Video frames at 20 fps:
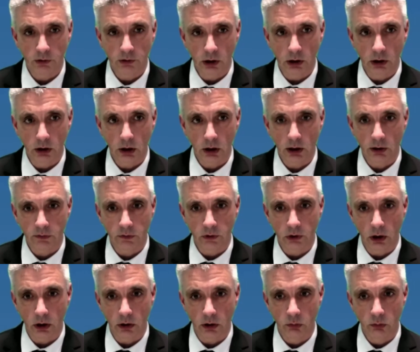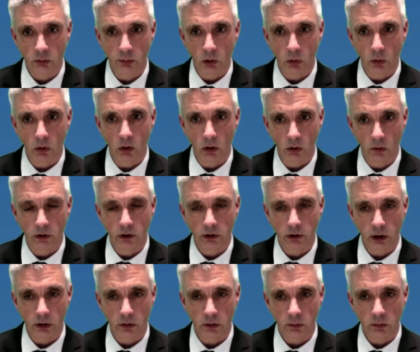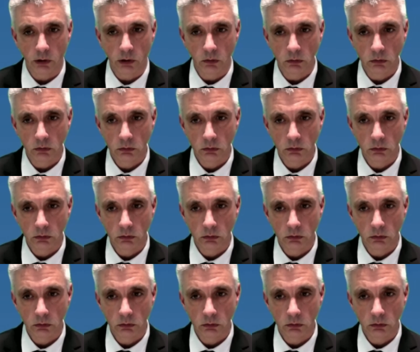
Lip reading: the classification report on the test report.